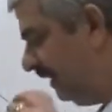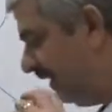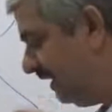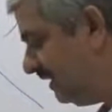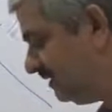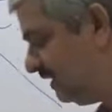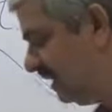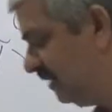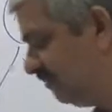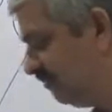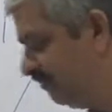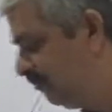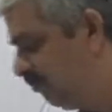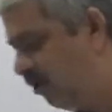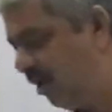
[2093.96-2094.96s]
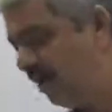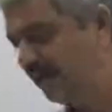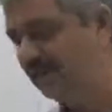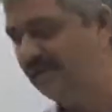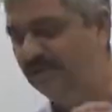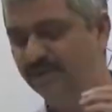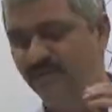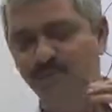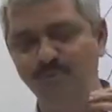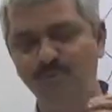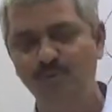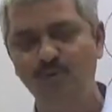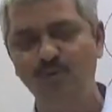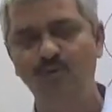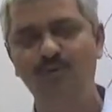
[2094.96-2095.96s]
laser point
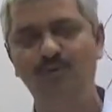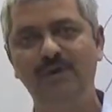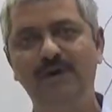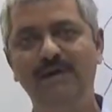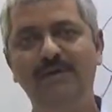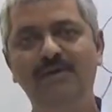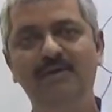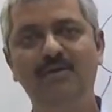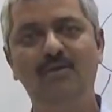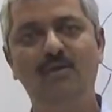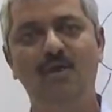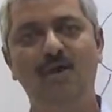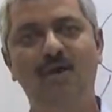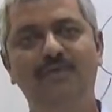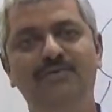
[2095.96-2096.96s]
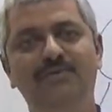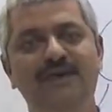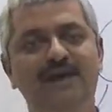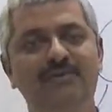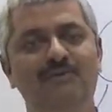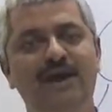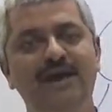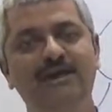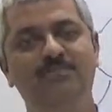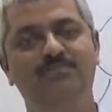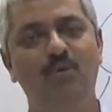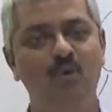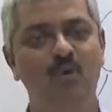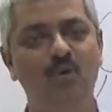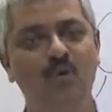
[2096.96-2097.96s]
moving on a
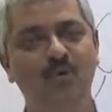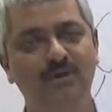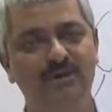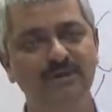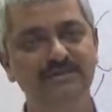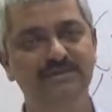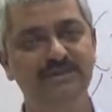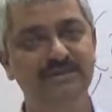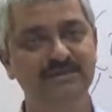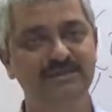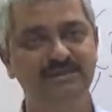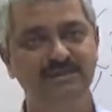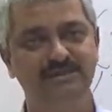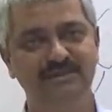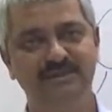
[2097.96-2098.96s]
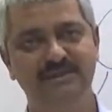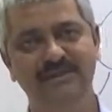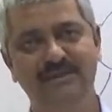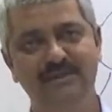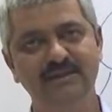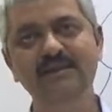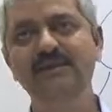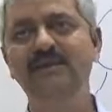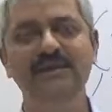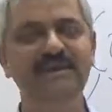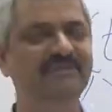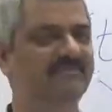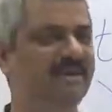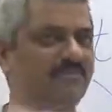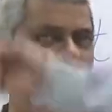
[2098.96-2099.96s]
whiteboard. This is the signal.
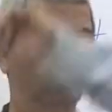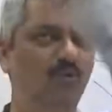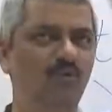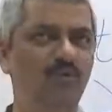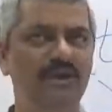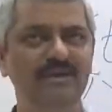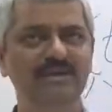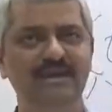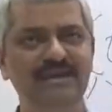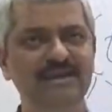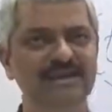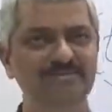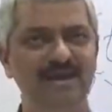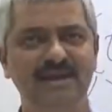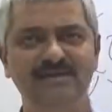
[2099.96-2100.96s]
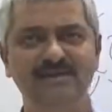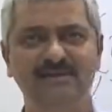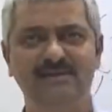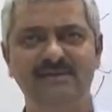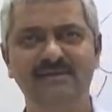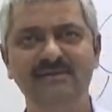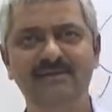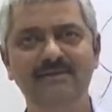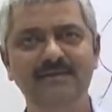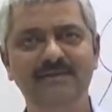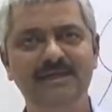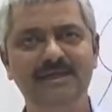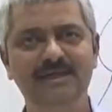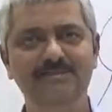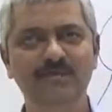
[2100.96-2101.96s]
It may move in any manner.
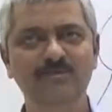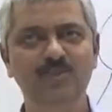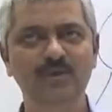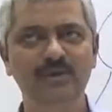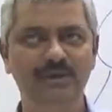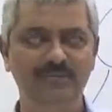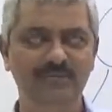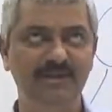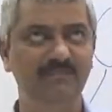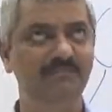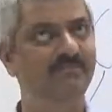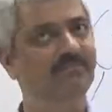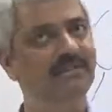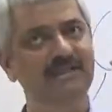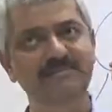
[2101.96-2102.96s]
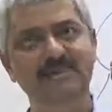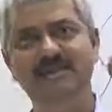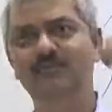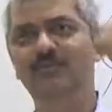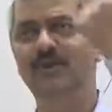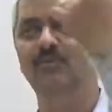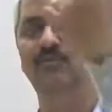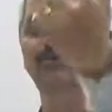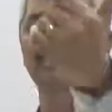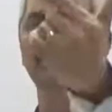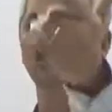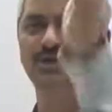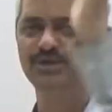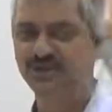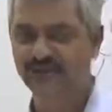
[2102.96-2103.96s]
It may move in any manner when we are
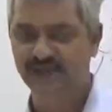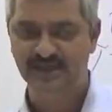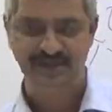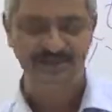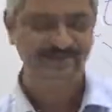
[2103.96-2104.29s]
watching it.